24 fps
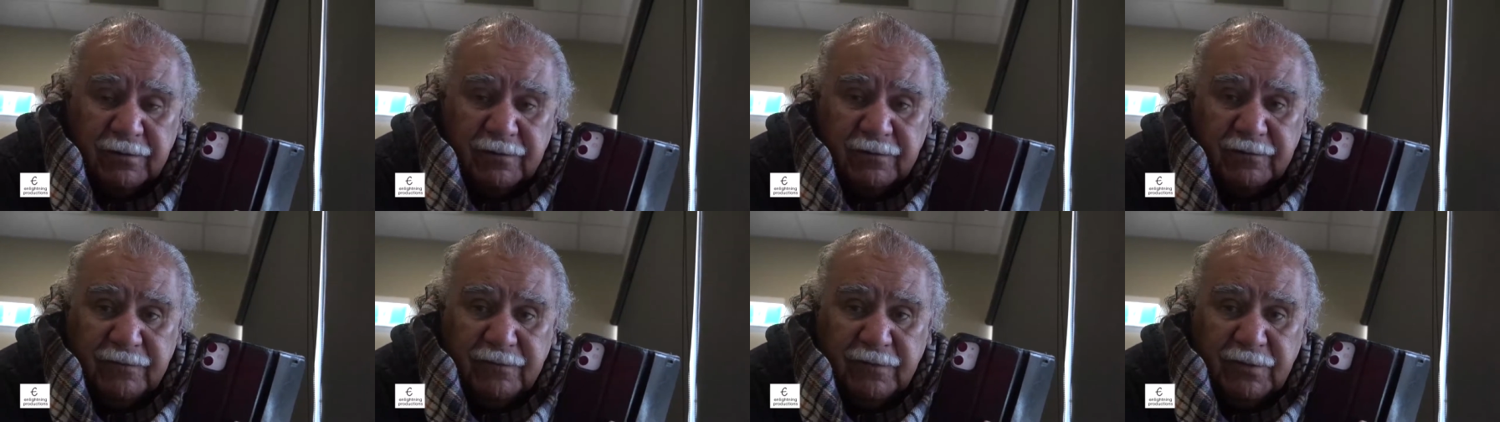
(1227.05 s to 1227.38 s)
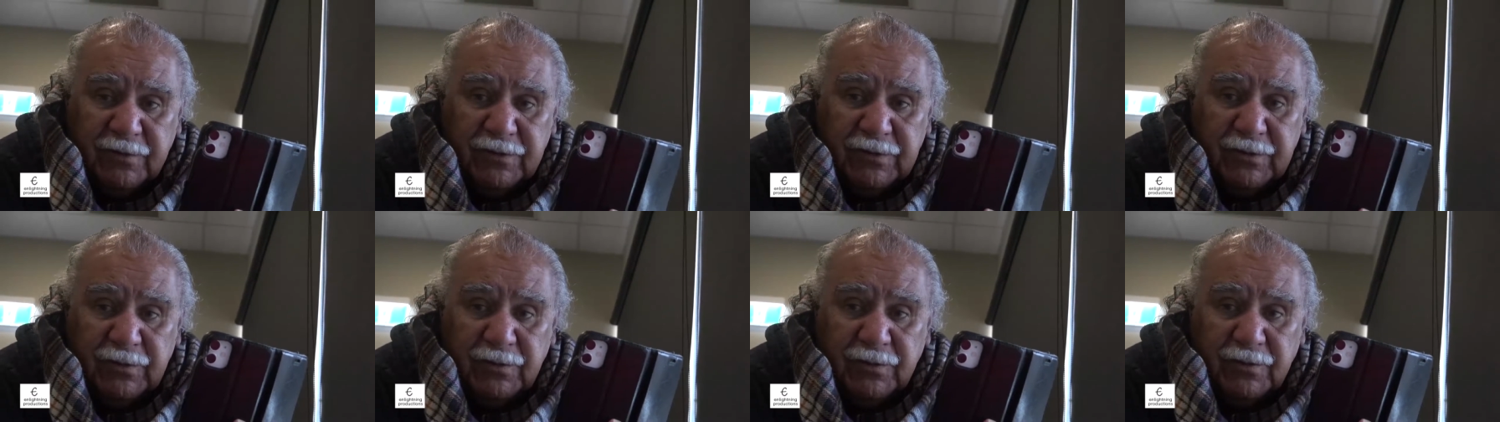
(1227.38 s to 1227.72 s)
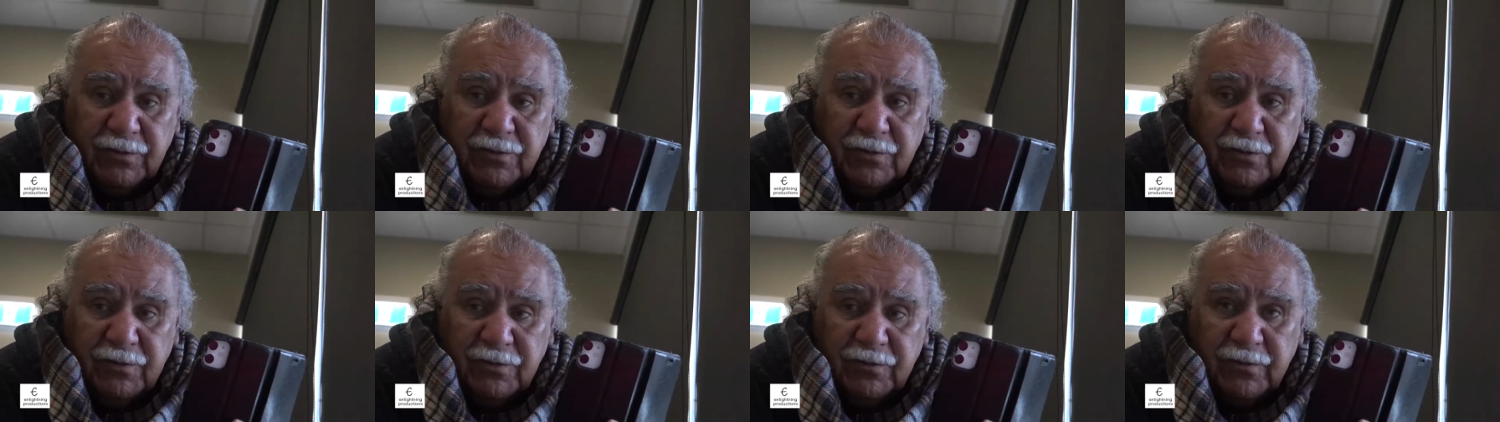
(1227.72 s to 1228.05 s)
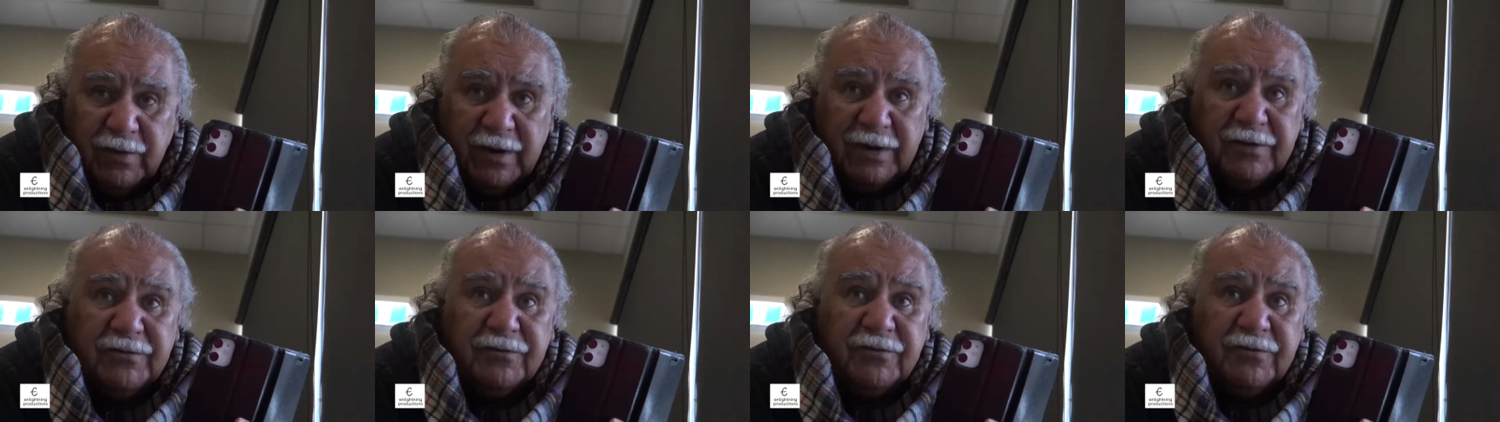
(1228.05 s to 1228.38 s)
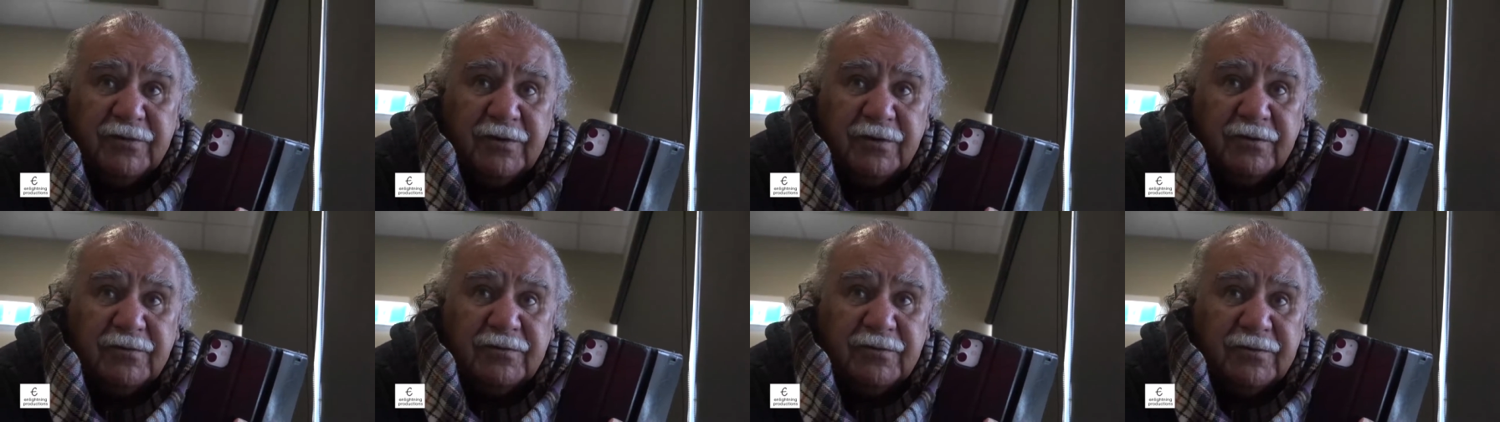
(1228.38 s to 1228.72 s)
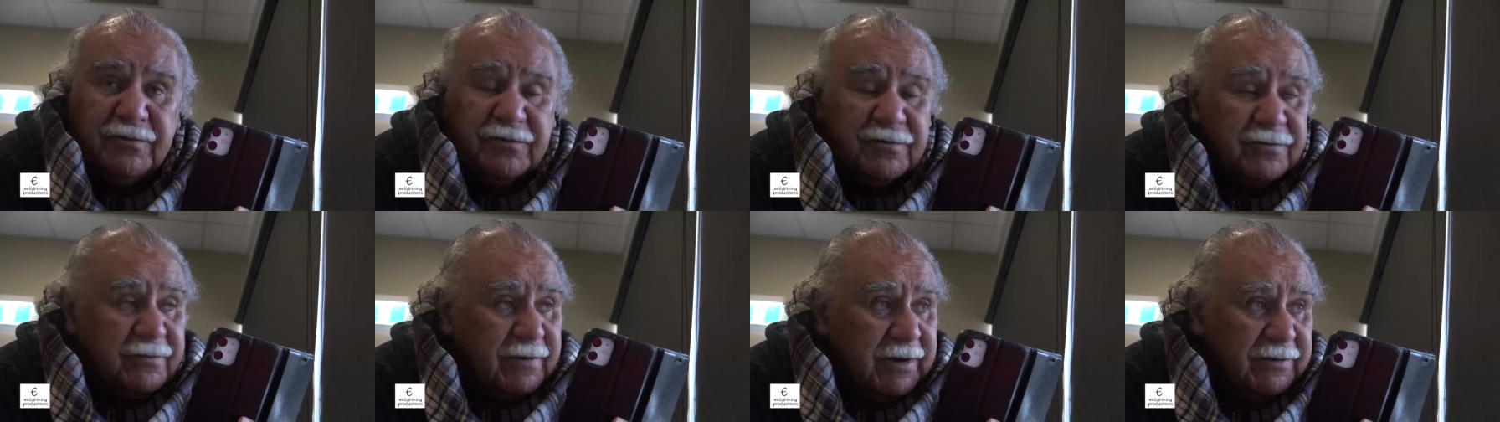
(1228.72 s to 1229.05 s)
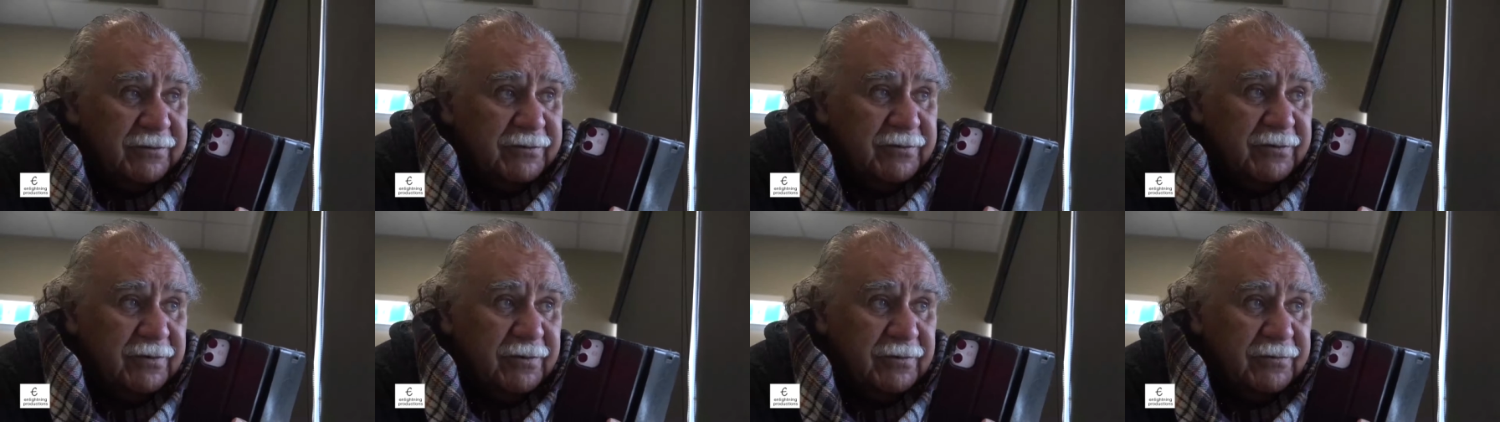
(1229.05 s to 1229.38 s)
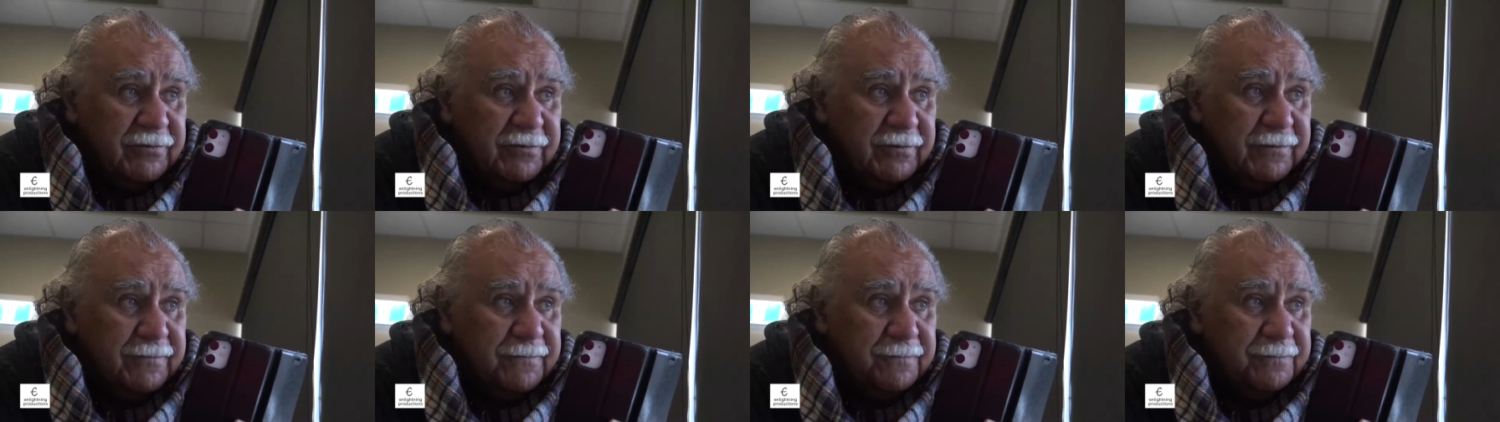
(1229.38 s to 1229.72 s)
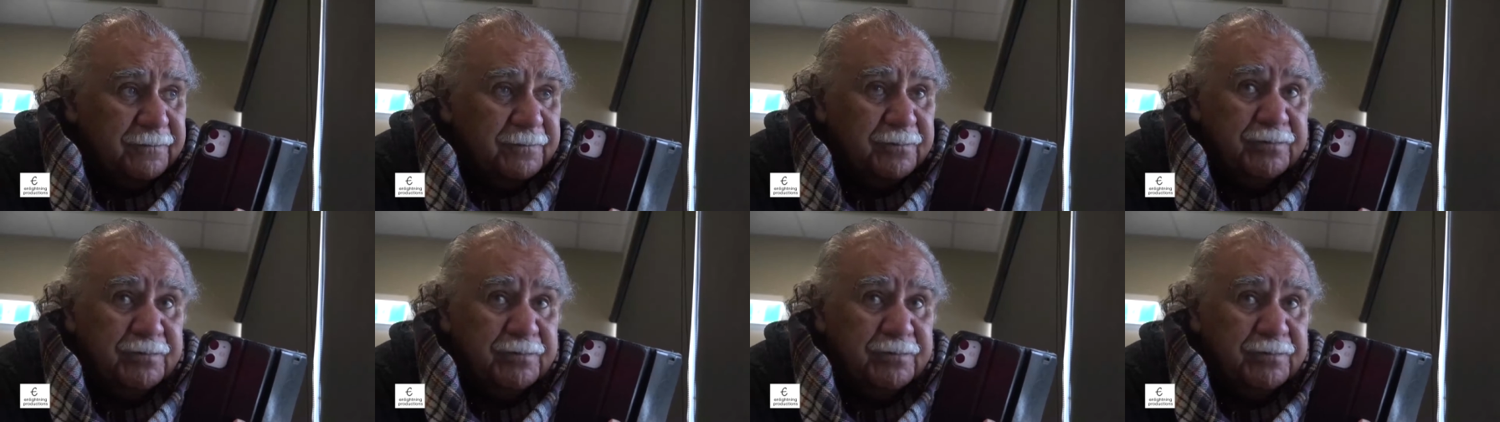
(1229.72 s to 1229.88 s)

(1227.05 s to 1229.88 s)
for your grandchildren's grandchildren